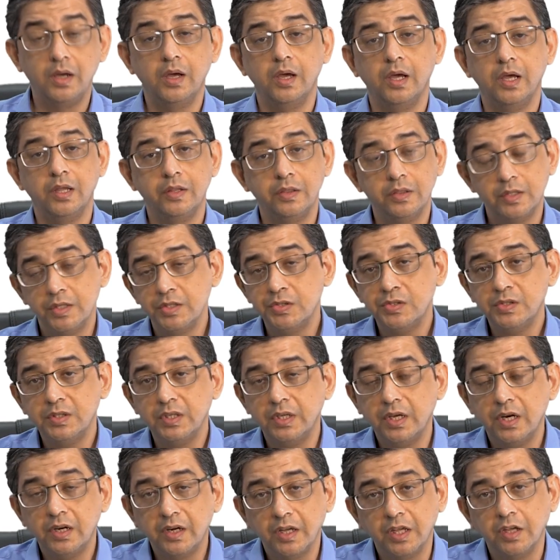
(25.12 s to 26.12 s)
In this,
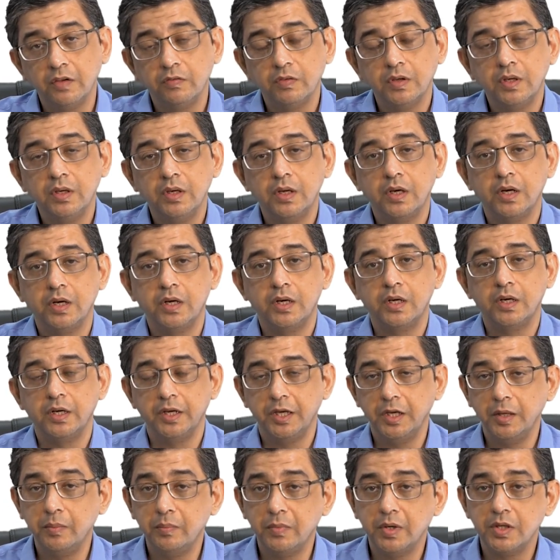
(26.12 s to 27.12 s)
he had given a
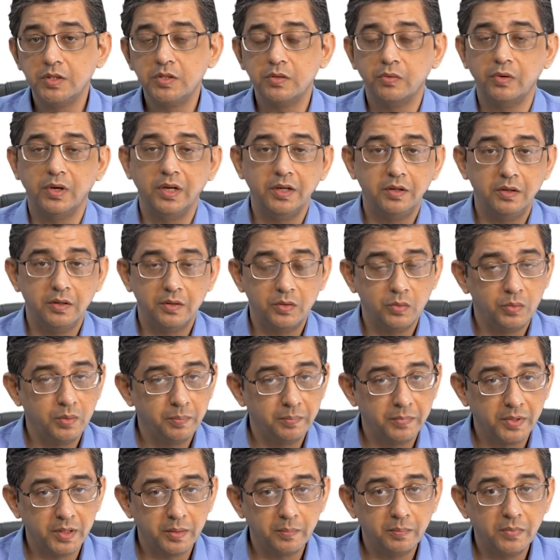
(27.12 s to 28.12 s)
image related to a
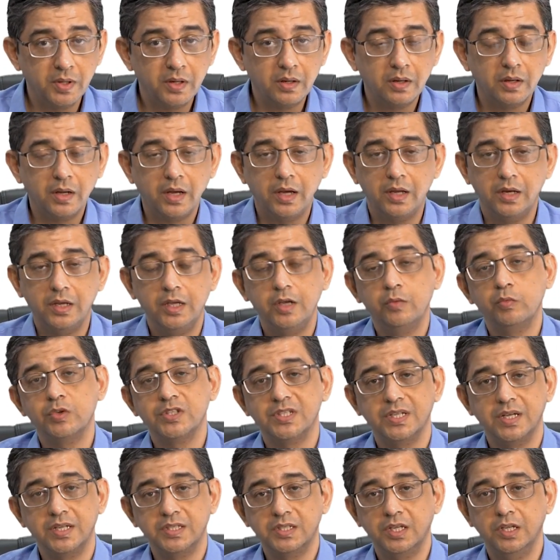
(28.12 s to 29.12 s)
murmur and he was
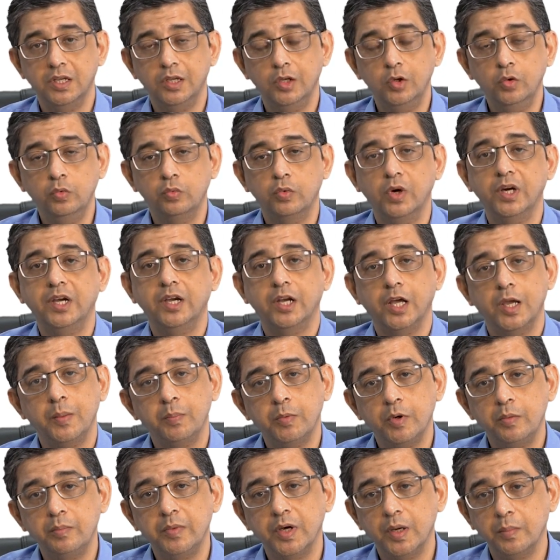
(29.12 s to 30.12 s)
asking you what type
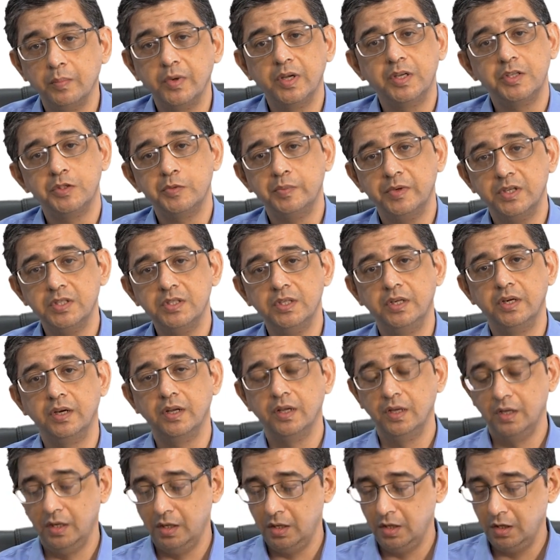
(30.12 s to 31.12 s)
of murmur is present.
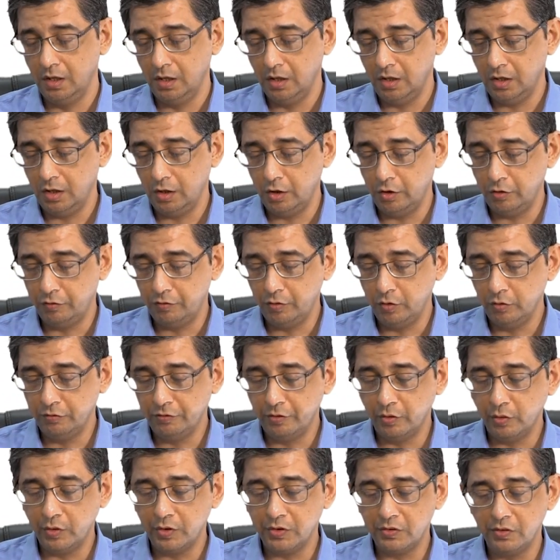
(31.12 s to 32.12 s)
If you
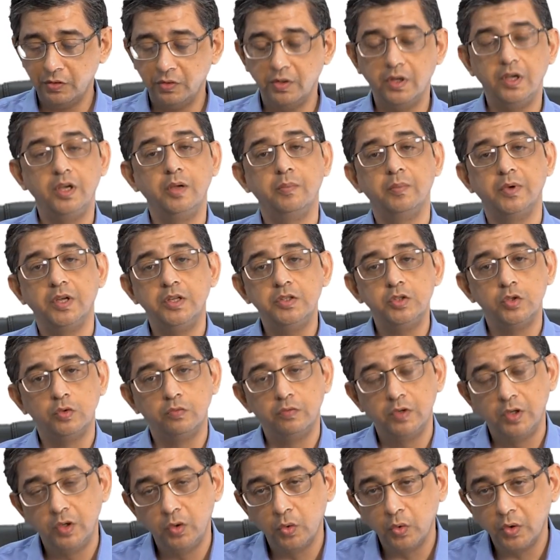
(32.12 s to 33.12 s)
focus on the image, you
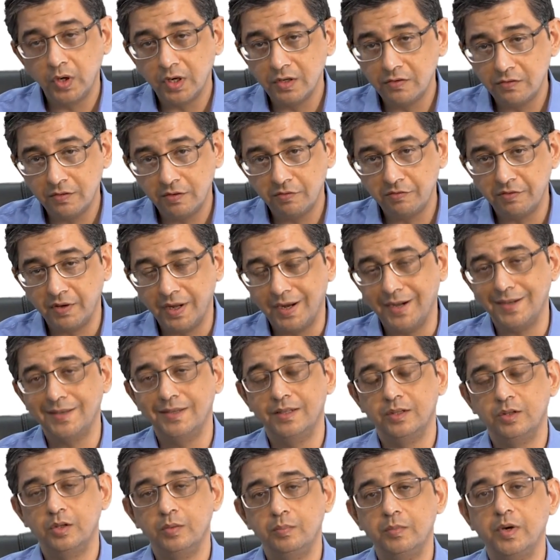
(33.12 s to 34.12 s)
will notice the fact
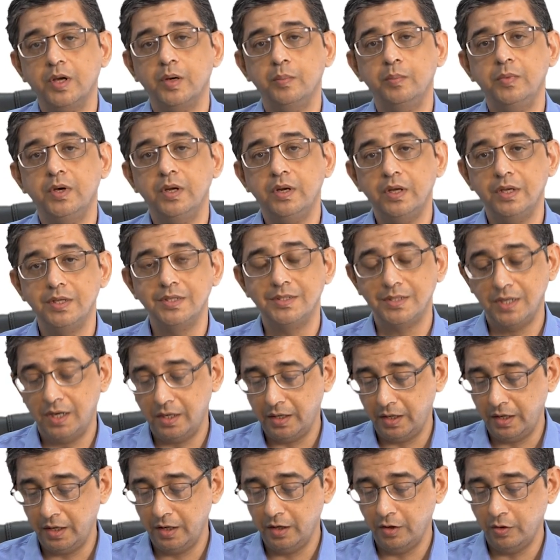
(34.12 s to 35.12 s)
that the murmur is
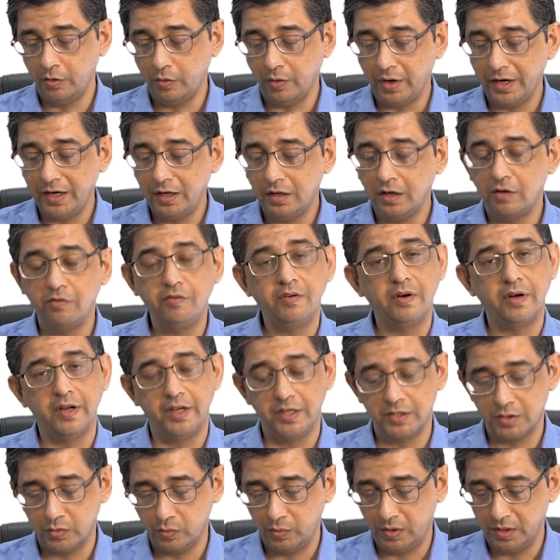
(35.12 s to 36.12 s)
starting right after
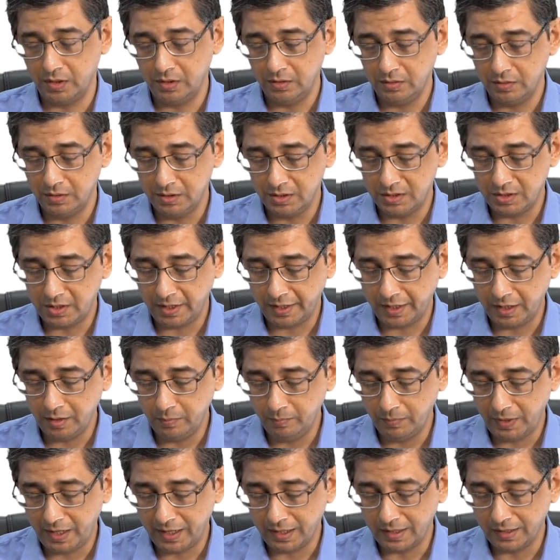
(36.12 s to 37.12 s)
S1. The second
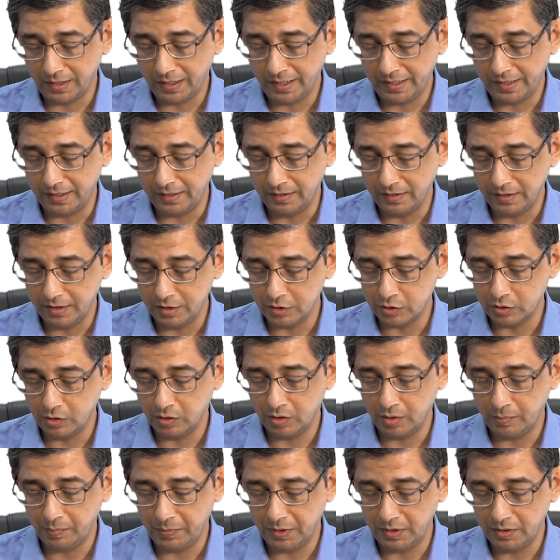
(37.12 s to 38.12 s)
black line is going
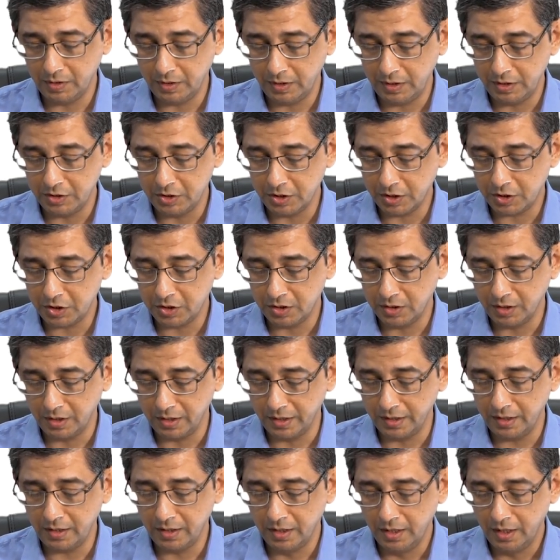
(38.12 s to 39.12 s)
to be the ejection
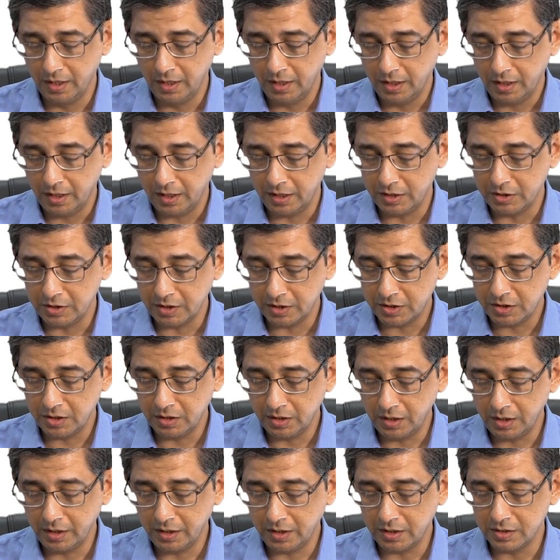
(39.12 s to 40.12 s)
click. Ejection
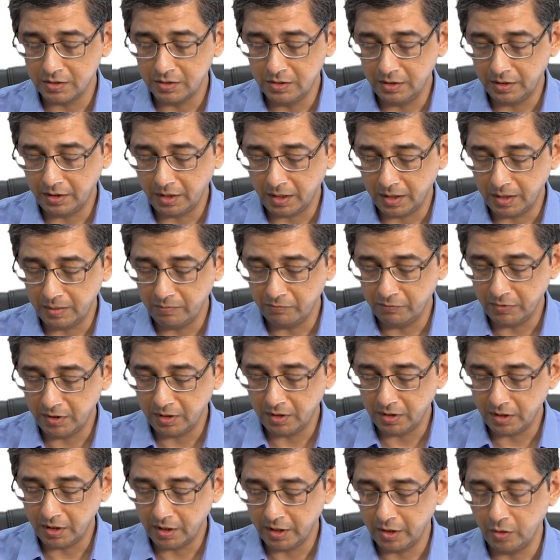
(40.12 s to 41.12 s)
click is the time
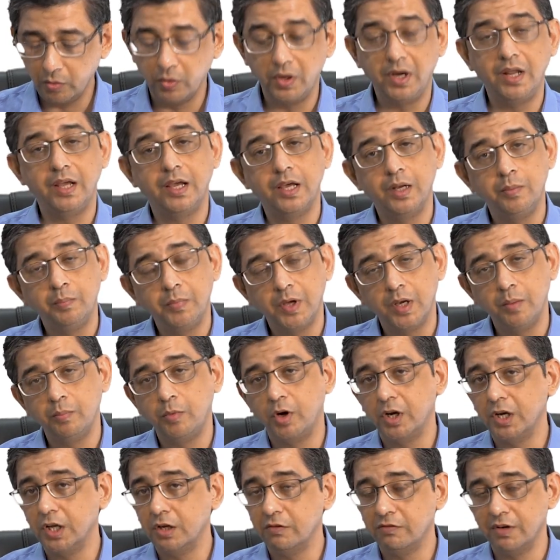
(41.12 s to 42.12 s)
when aortic and
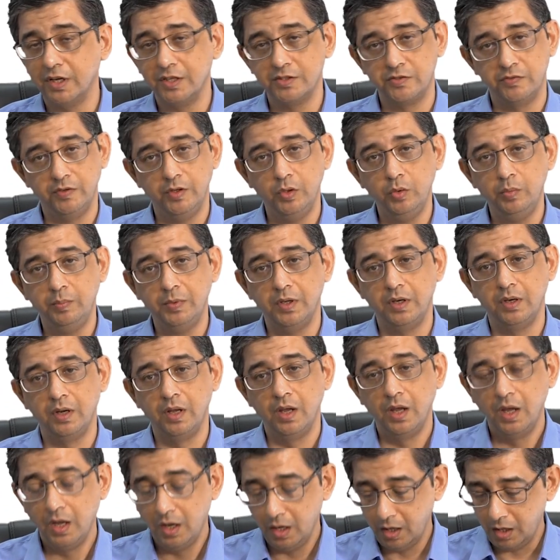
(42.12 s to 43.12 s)
pulmonic valves will open.
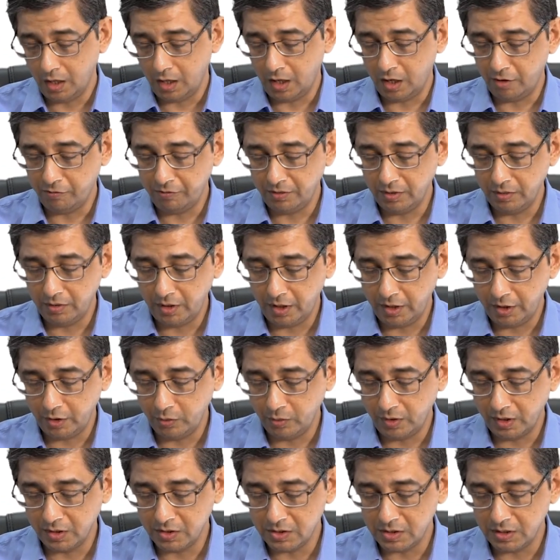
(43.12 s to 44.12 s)
After that, you
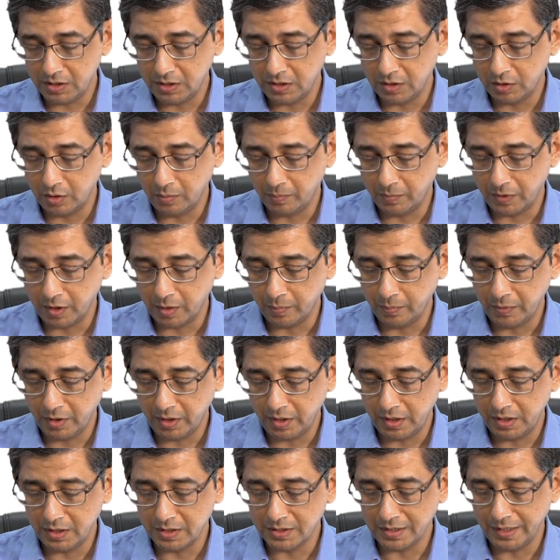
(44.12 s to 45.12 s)
can see that the murmur
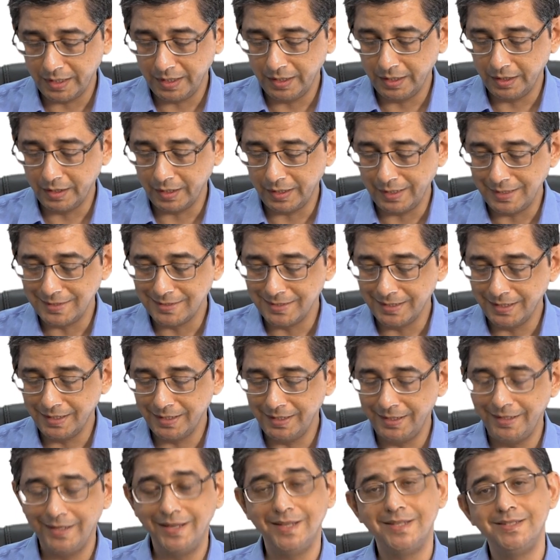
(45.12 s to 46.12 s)
is increasing in
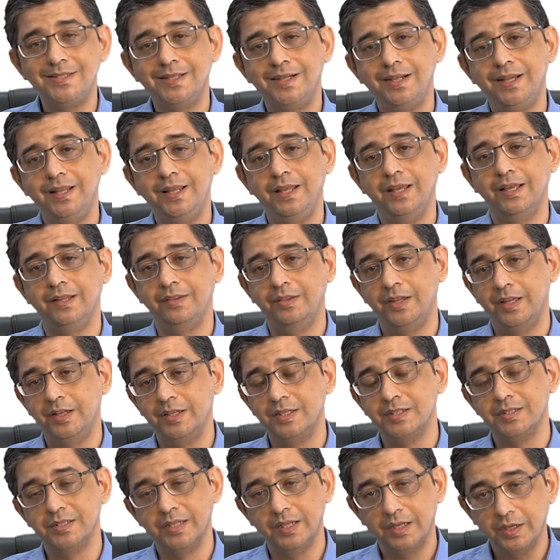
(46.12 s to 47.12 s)
intensity and then
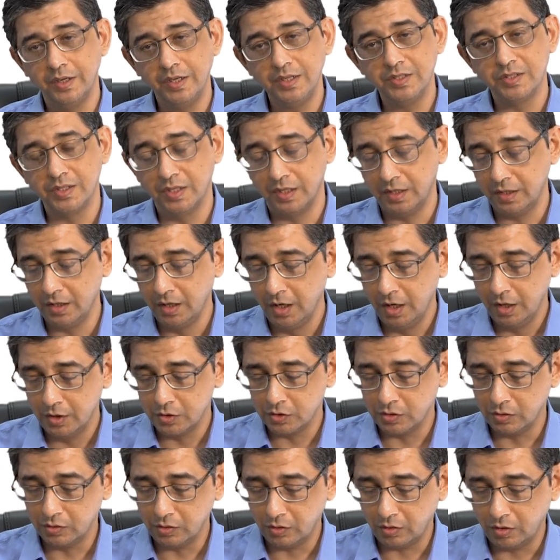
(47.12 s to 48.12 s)
is decreasing.
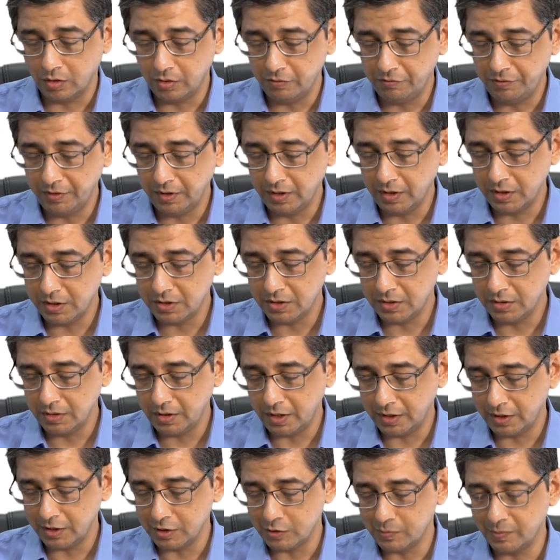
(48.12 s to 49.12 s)
So the configuration
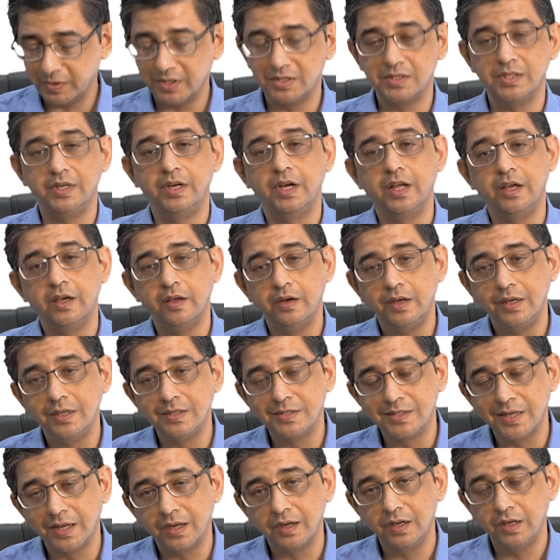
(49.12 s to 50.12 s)
that is present here is
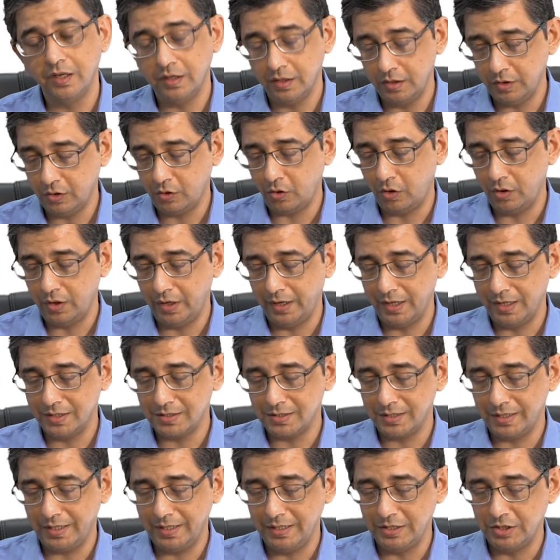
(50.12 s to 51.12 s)
technically called
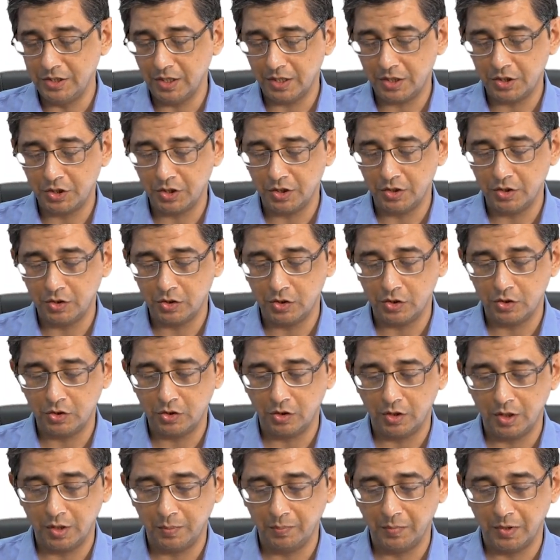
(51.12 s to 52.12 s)
as ejection
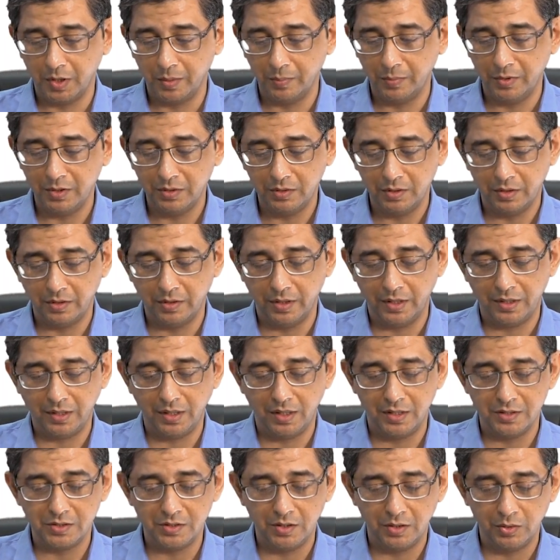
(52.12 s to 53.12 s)
systolic murmur. The correct
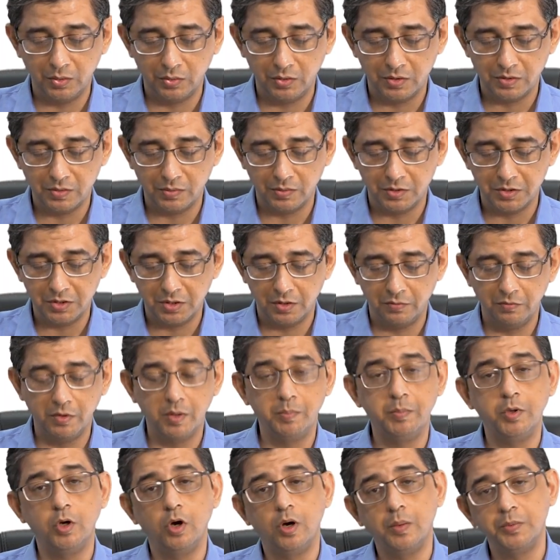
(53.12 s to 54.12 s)
answer to this question will
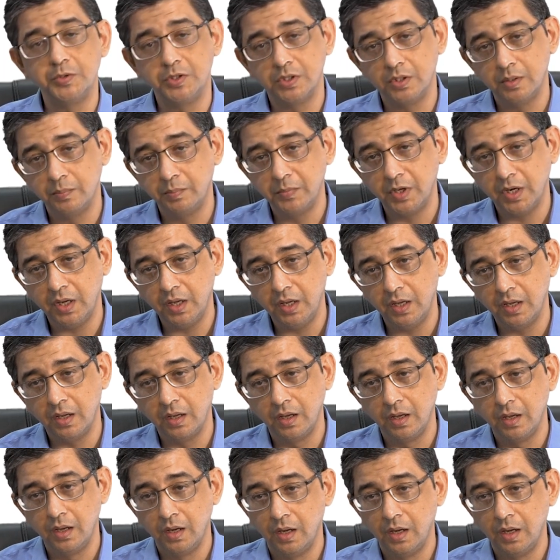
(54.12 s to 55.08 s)
be option number A.